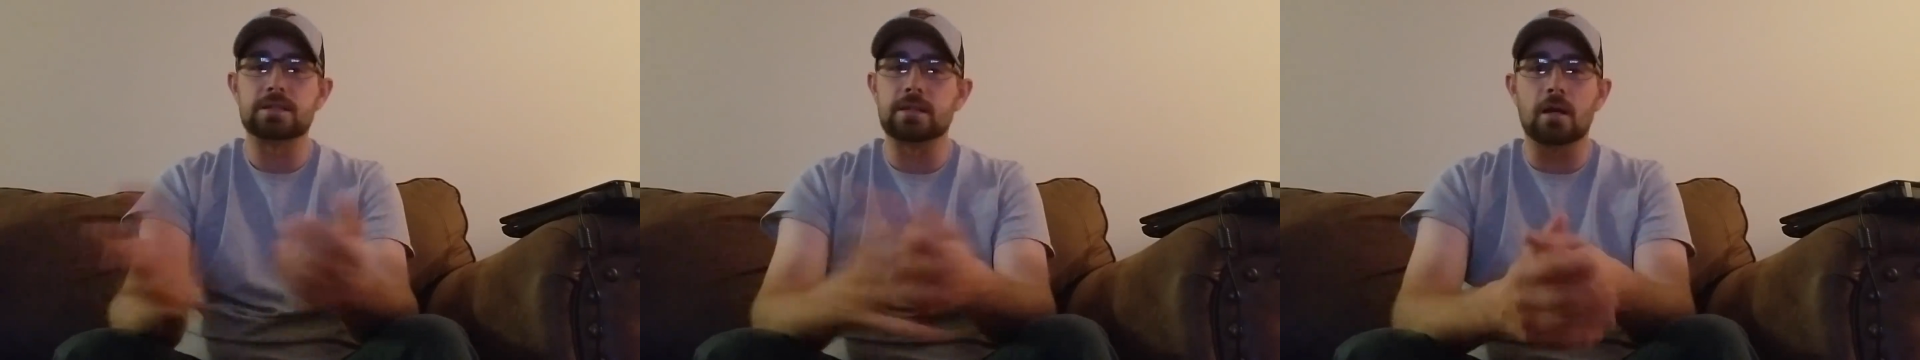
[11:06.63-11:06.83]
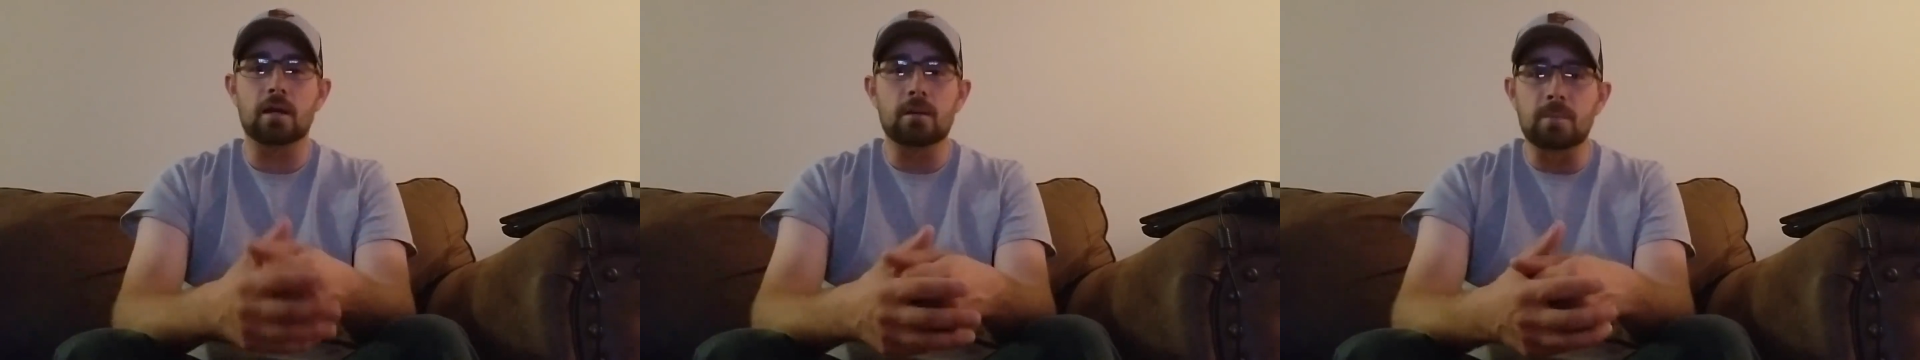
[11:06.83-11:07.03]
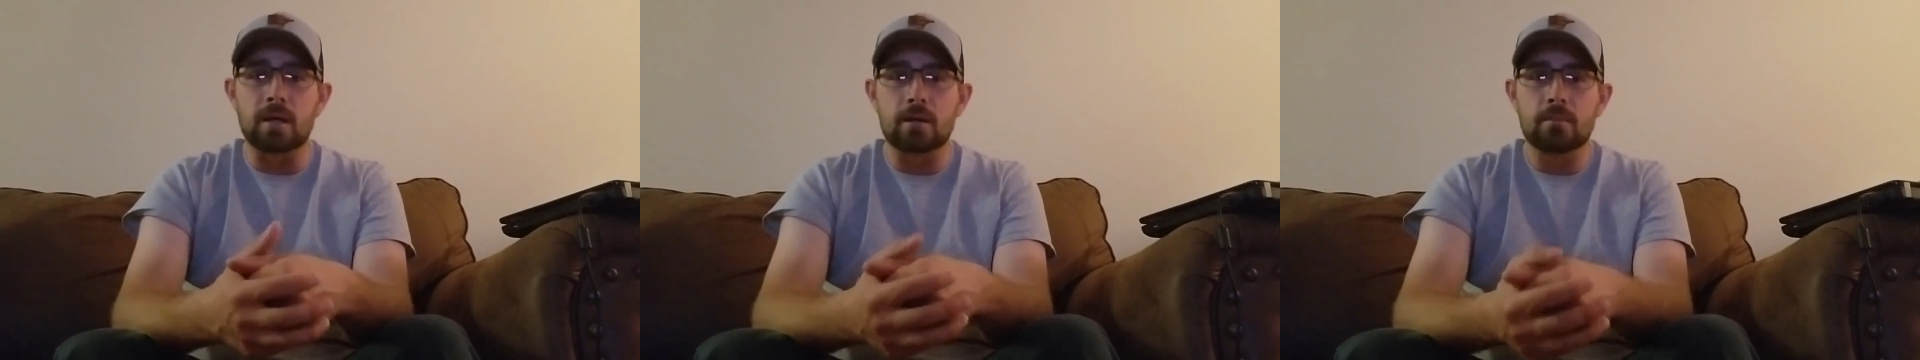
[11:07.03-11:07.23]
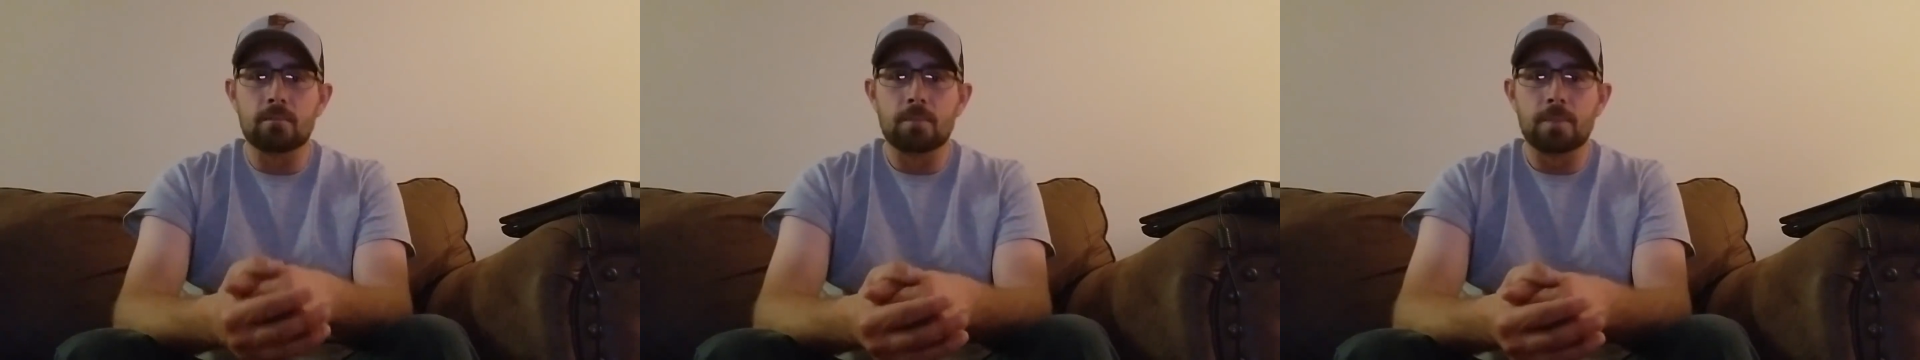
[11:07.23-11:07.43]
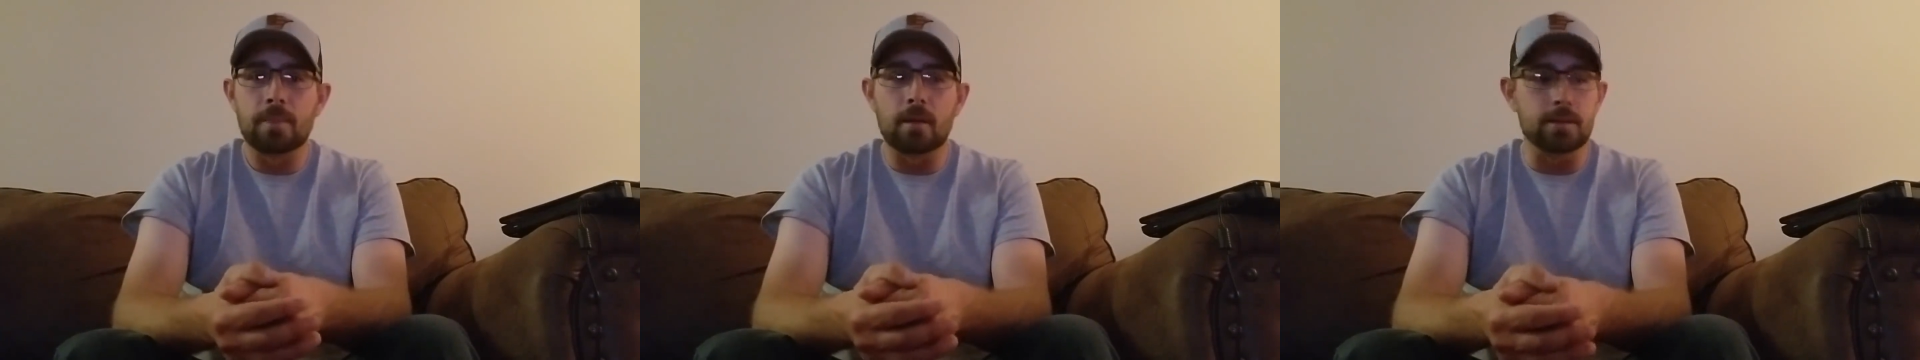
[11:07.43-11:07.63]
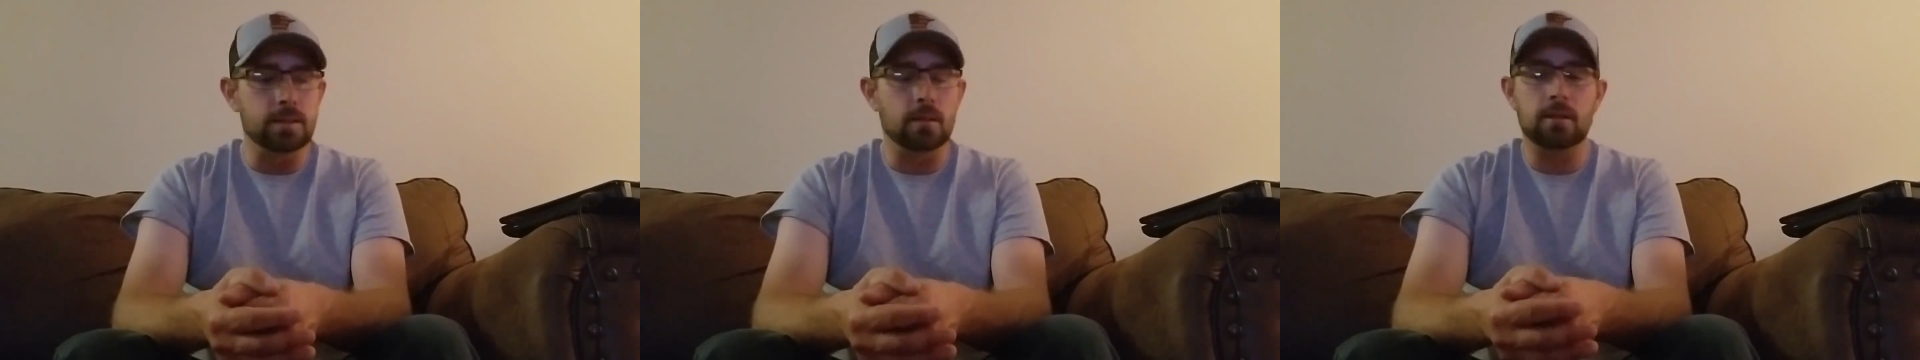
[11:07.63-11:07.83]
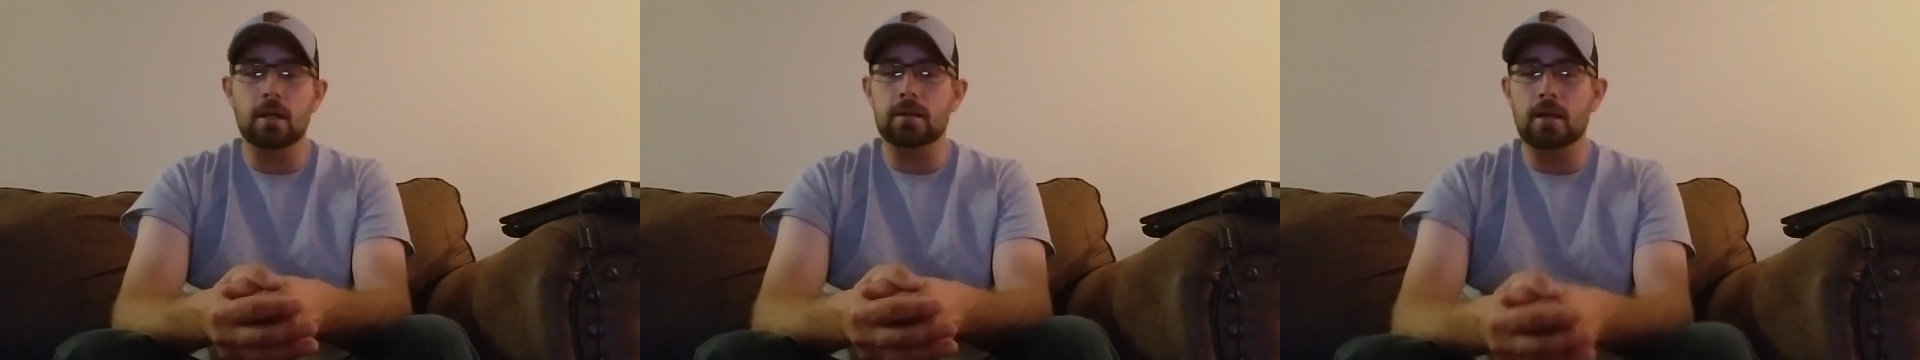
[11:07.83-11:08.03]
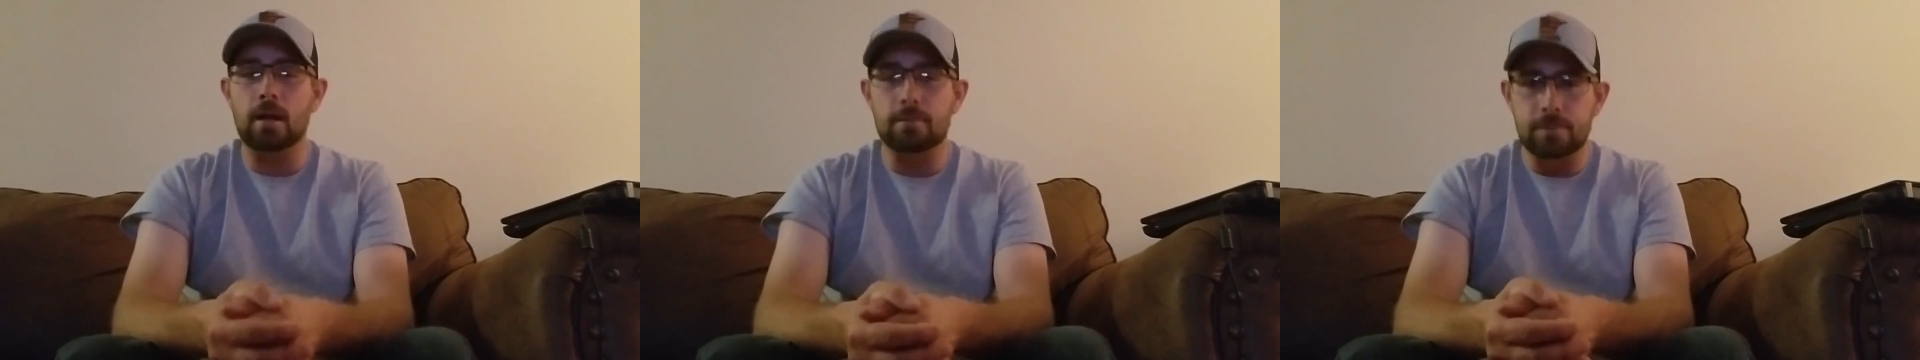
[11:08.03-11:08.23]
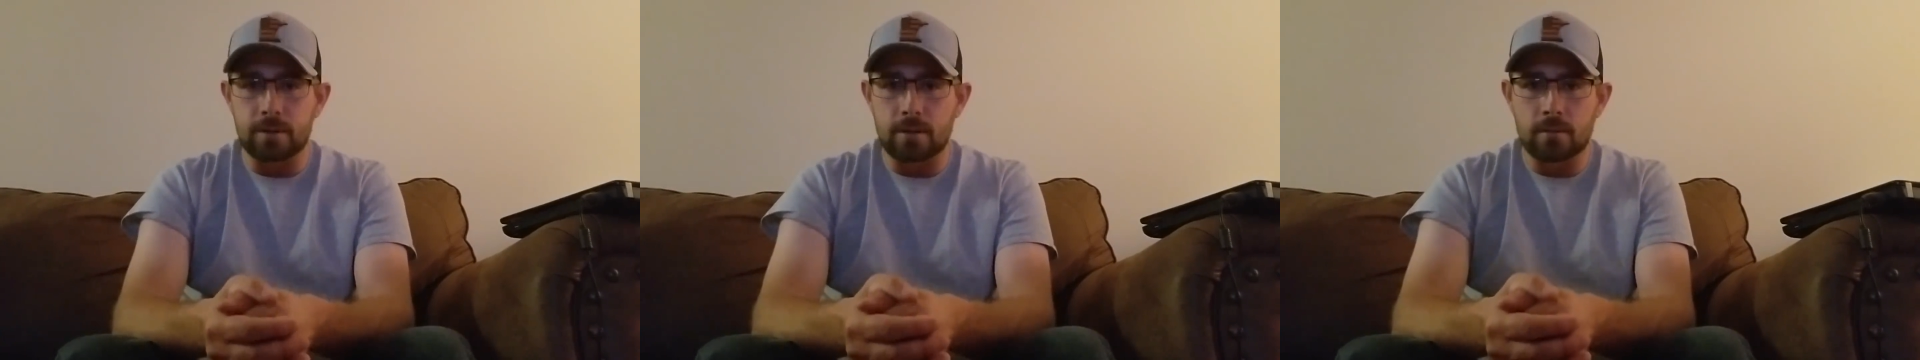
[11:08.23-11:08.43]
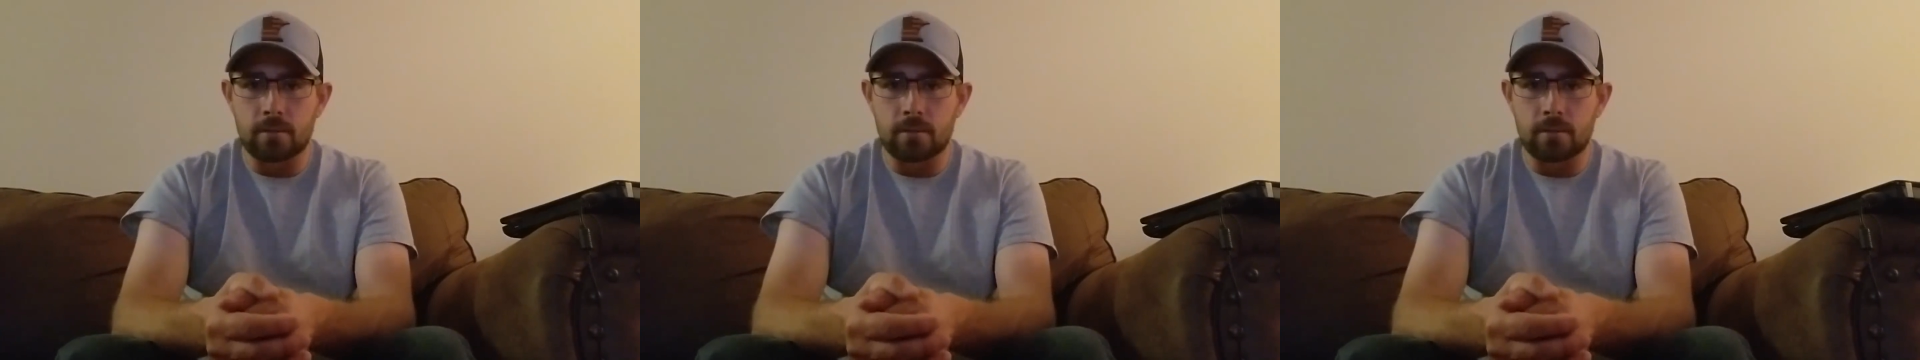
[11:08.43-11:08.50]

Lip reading: stared at me until I left.